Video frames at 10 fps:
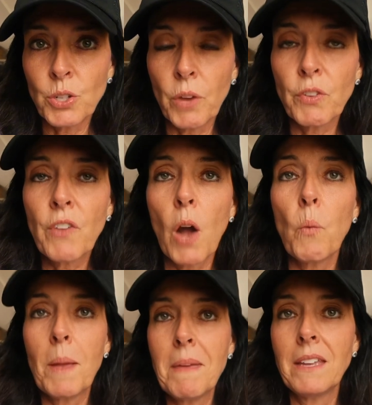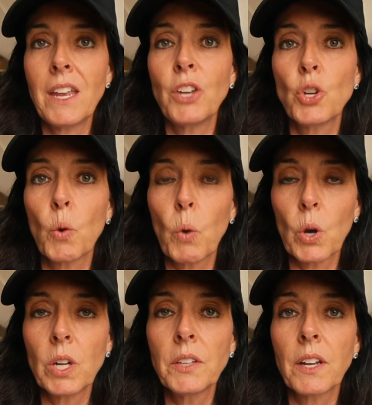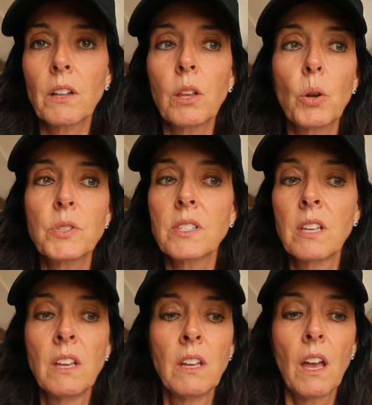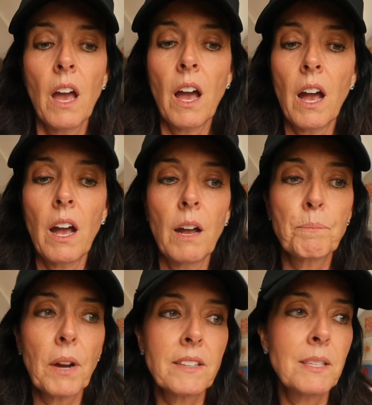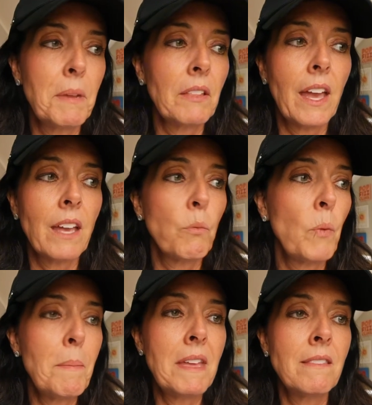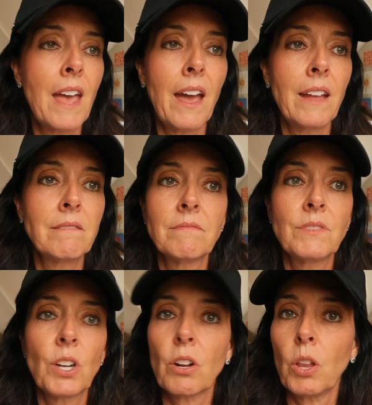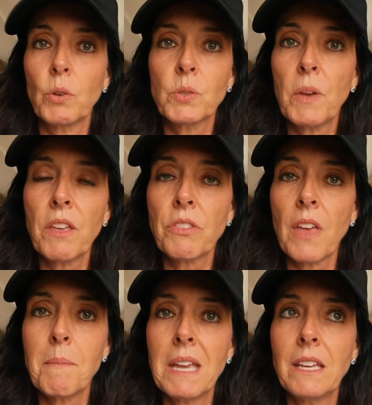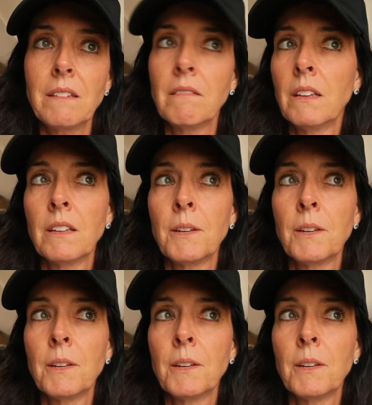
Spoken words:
You know, if you've got women in your world, a close proximity, like women that you're close with, I mean,